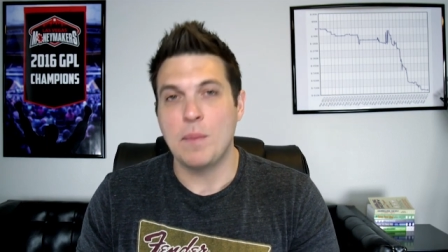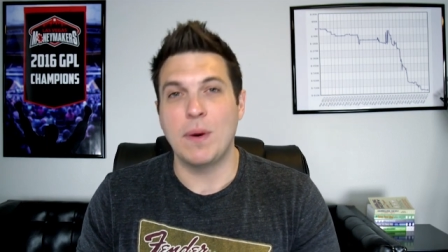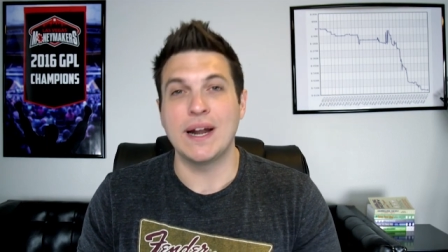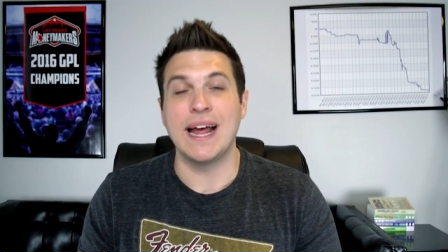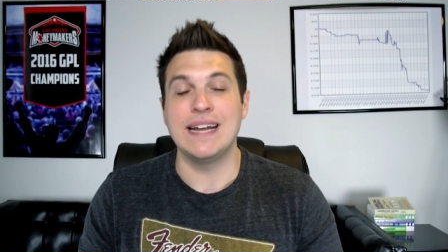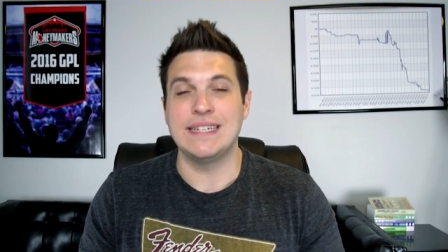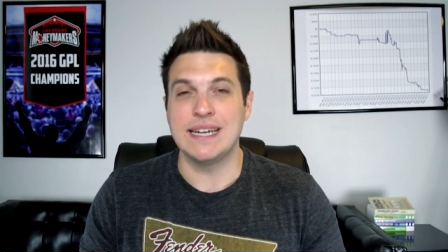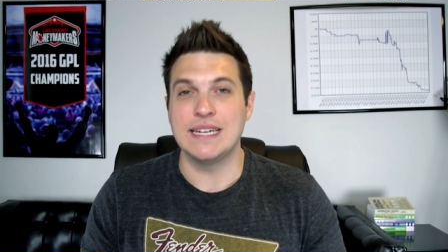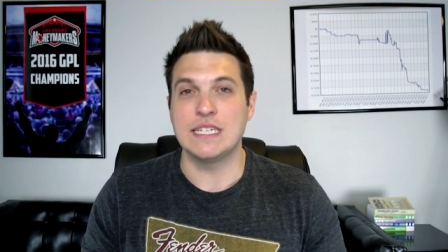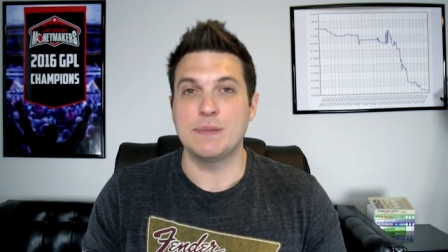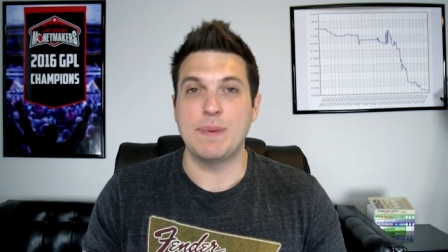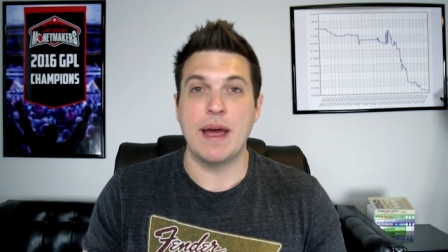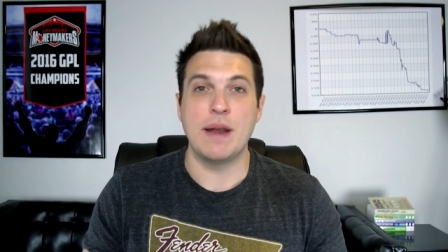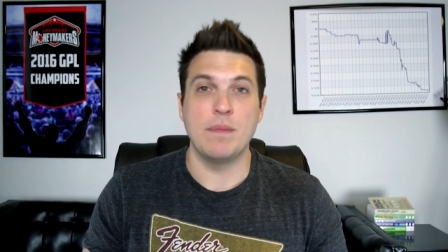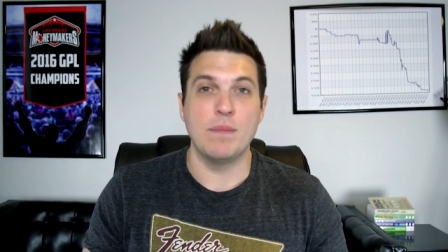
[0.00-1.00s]
but I did
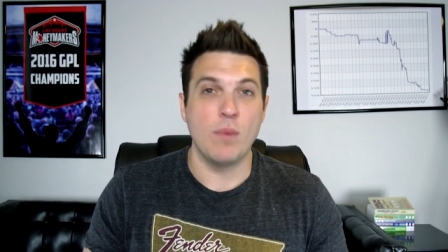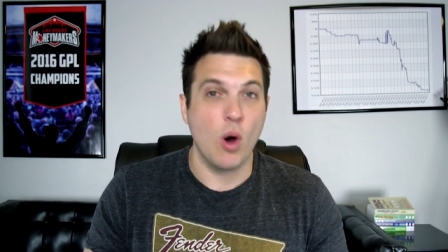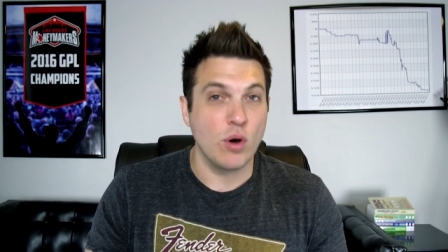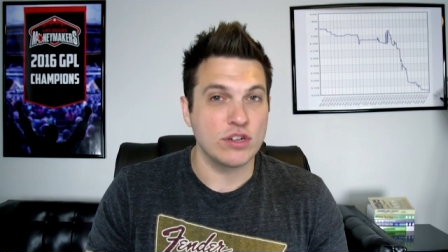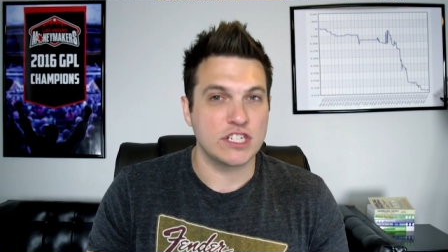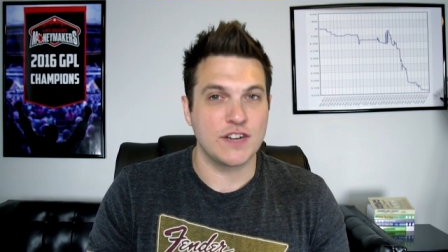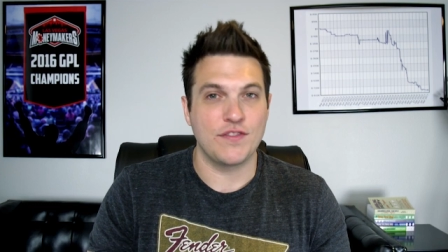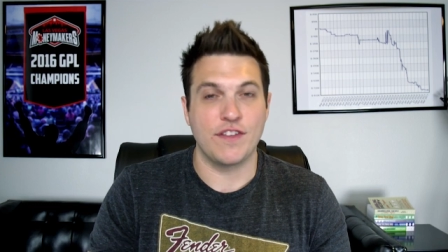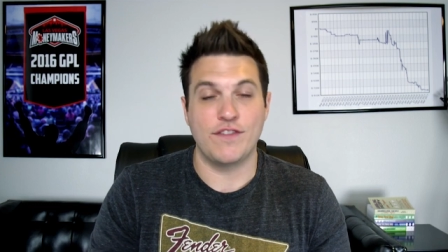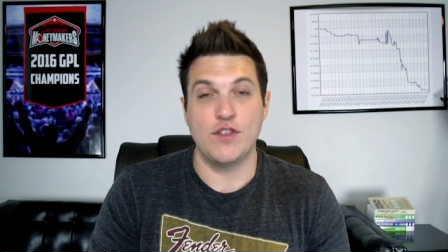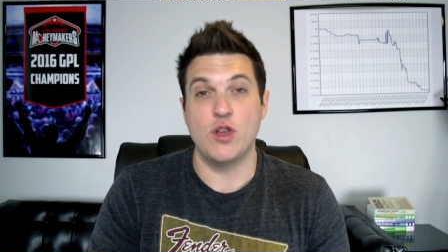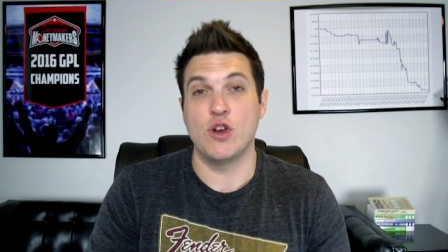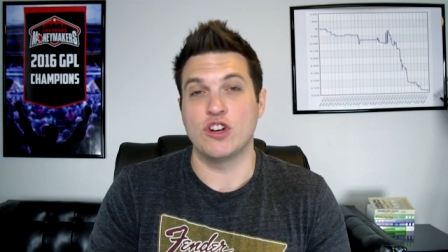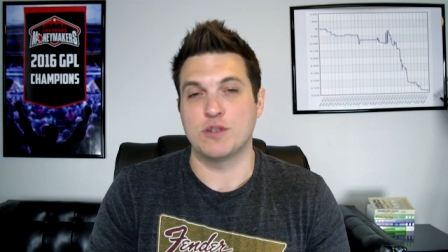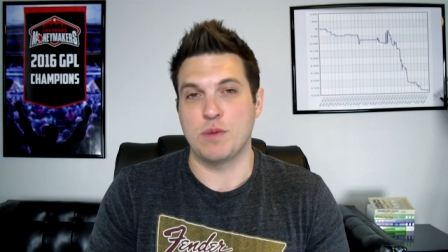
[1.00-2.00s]
spend most of the
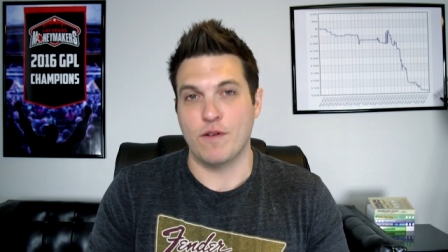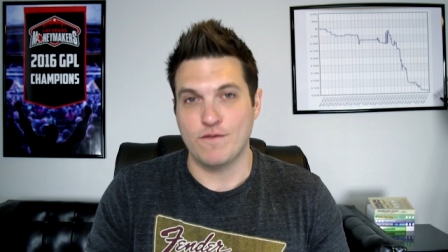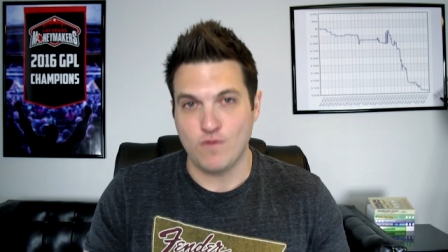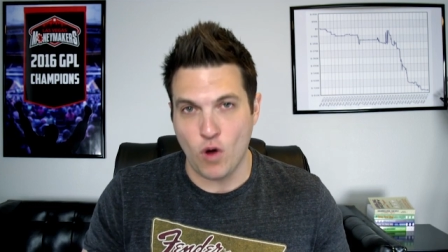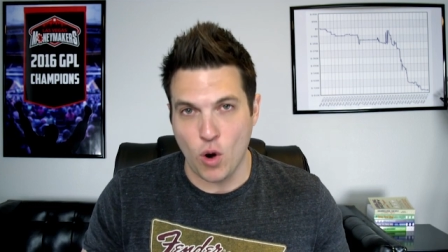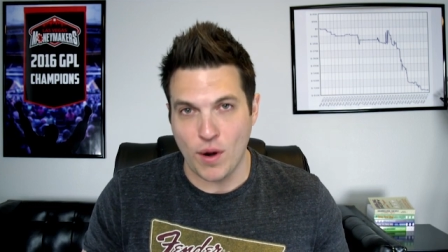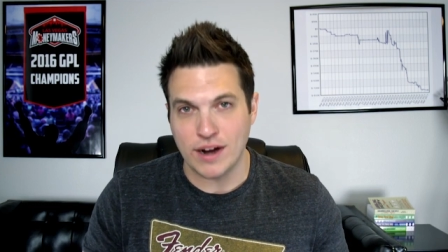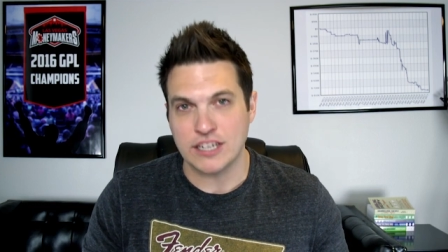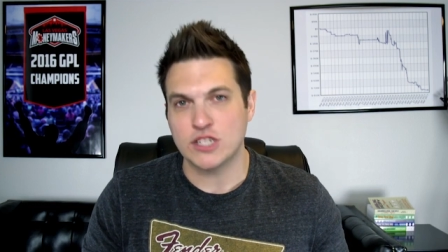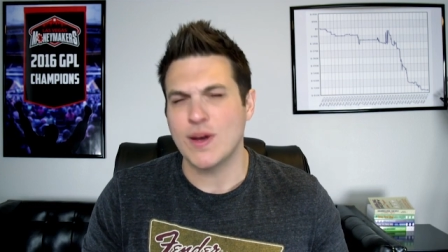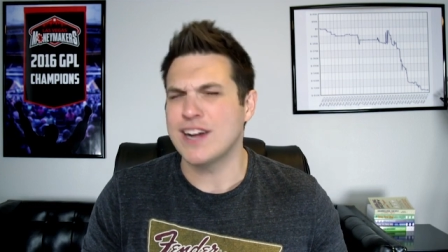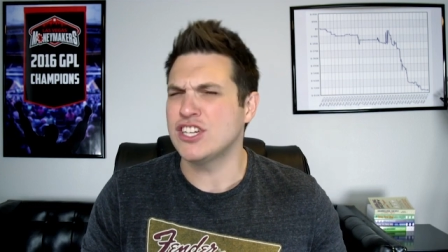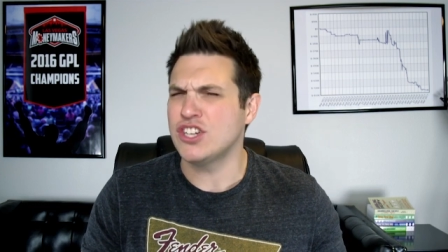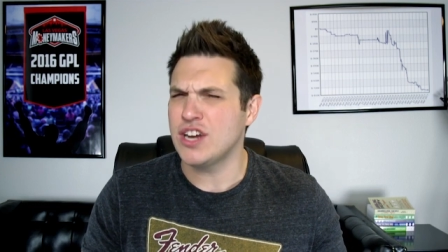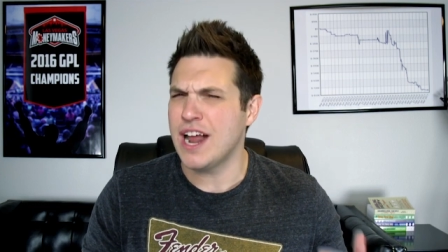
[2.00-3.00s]
few years before it,
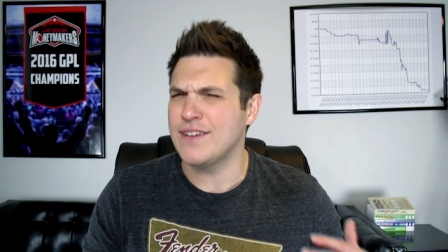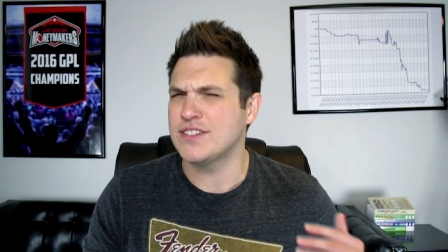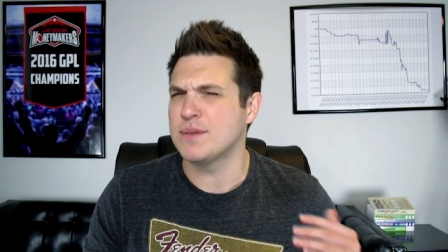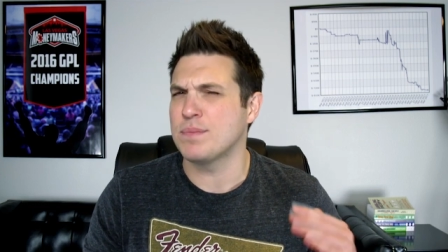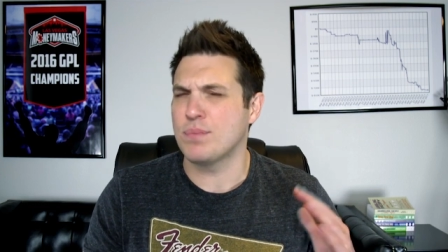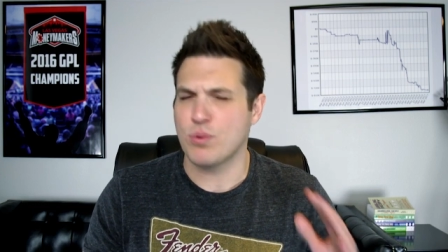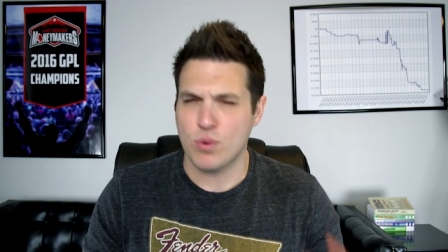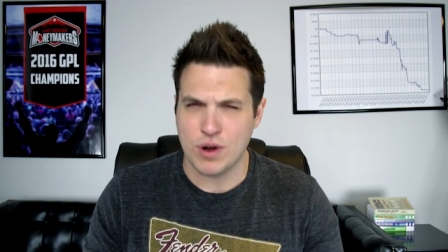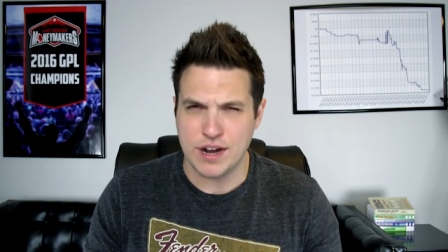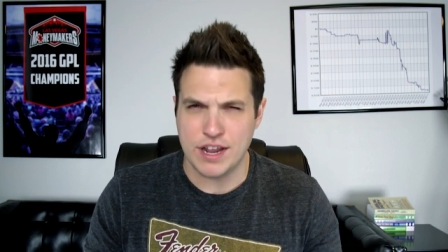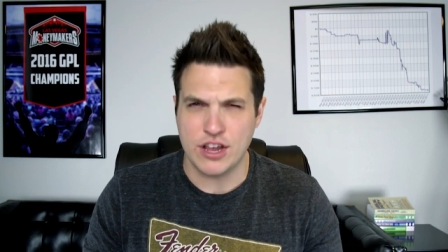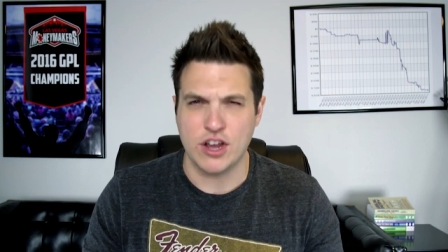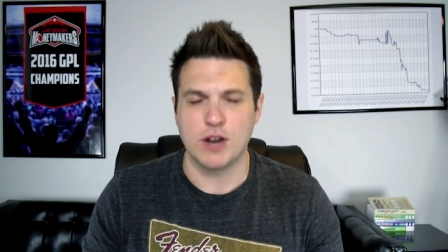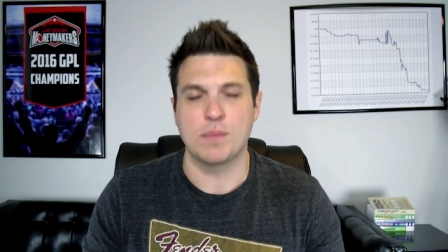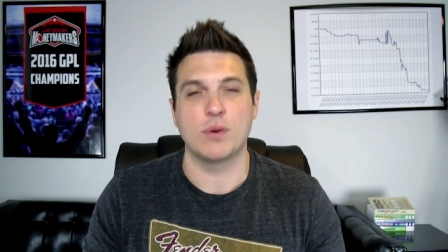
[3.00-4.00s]
so I should have some
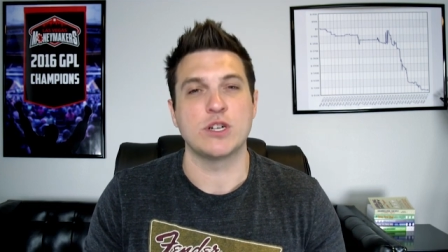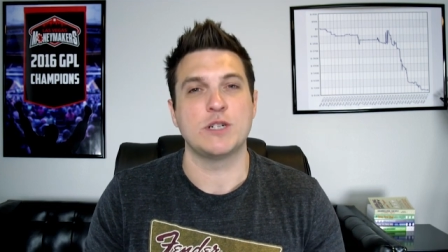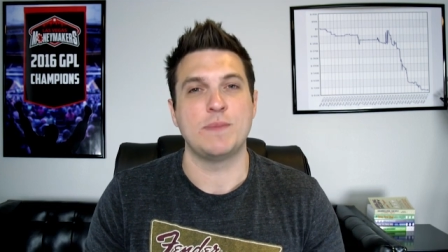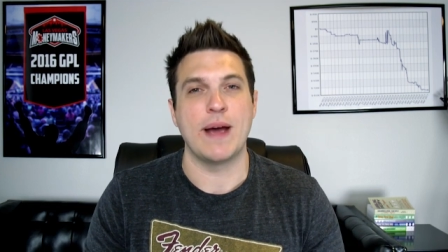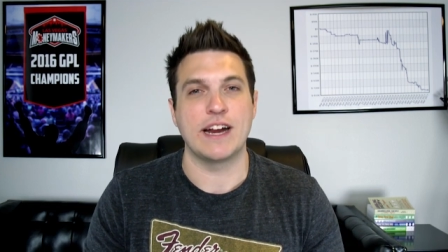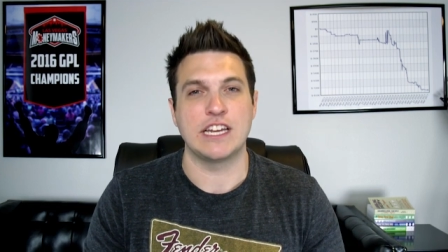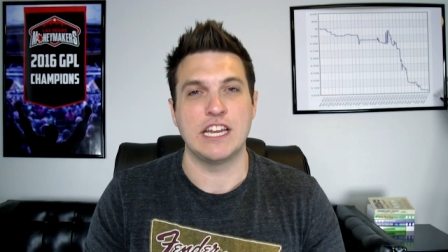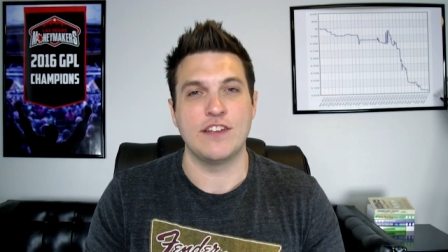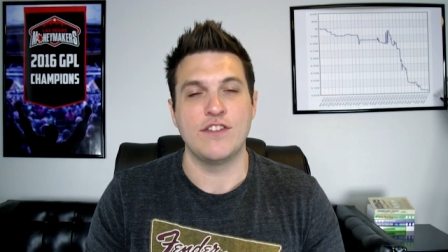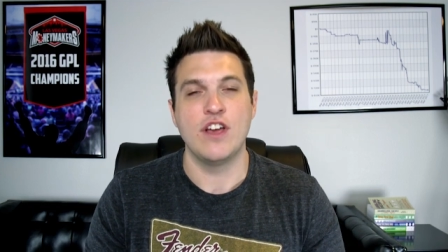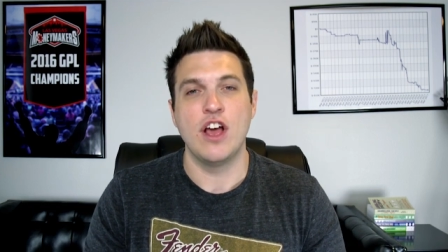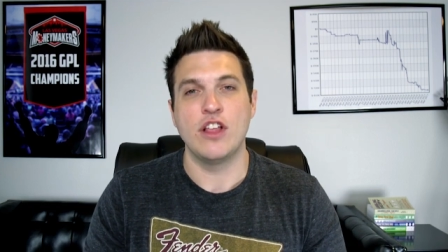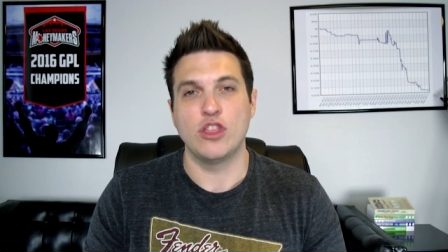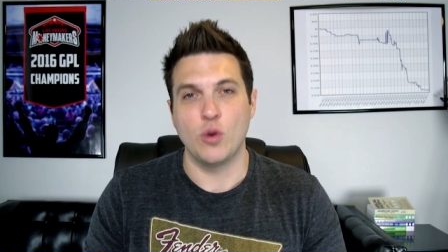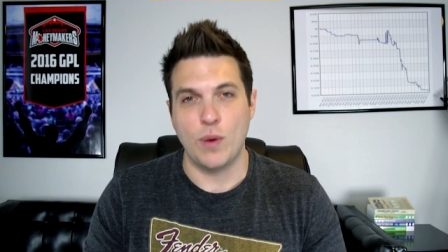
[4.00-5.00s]
pretty good perspective
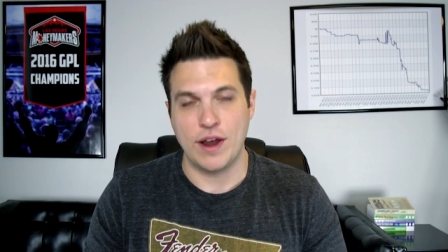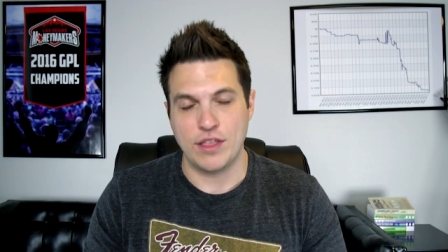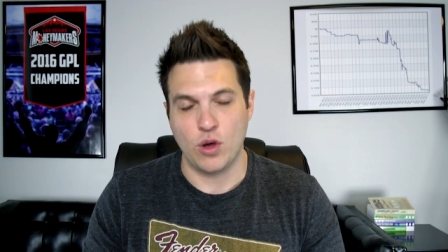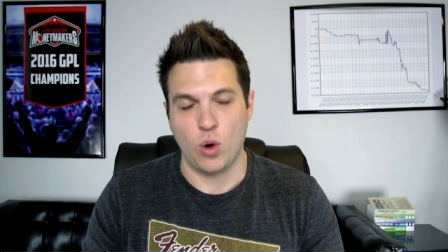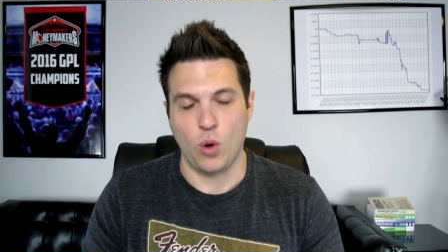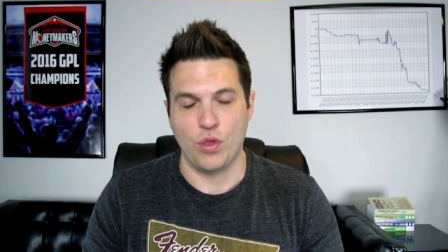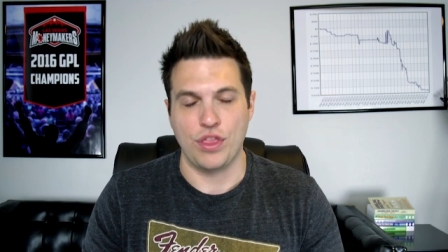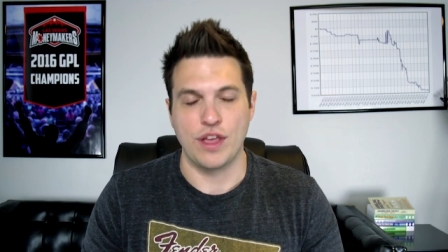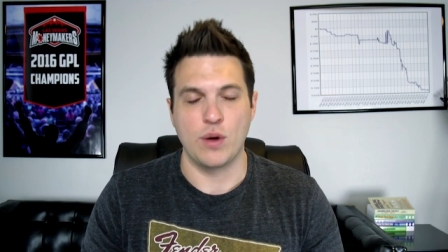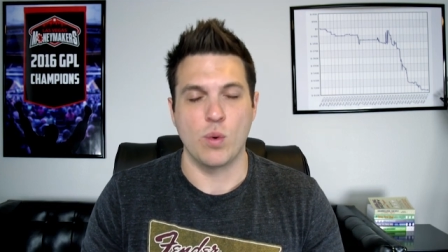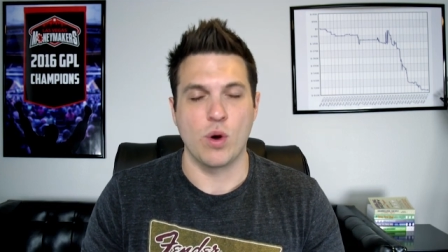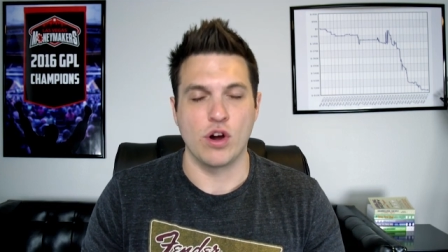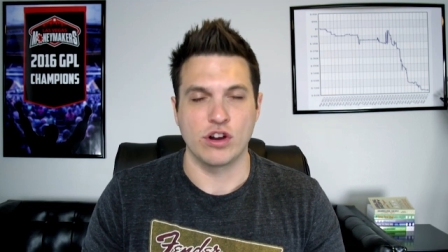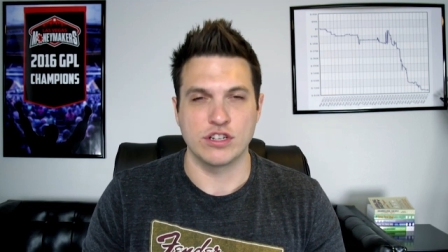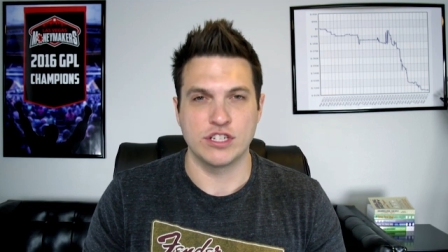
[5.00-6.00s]
the way the whole thing
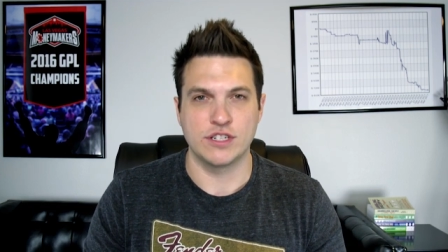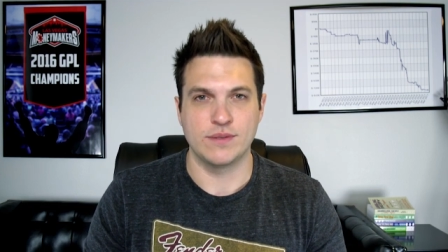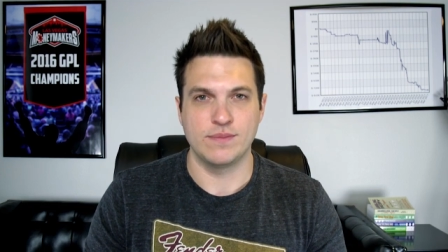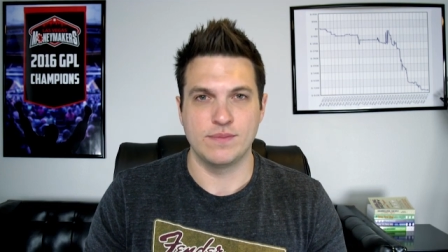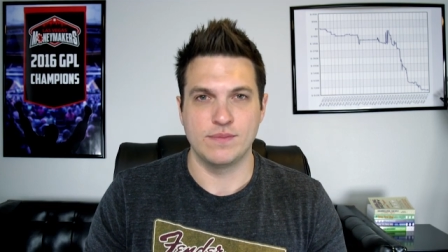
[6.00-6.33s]
works.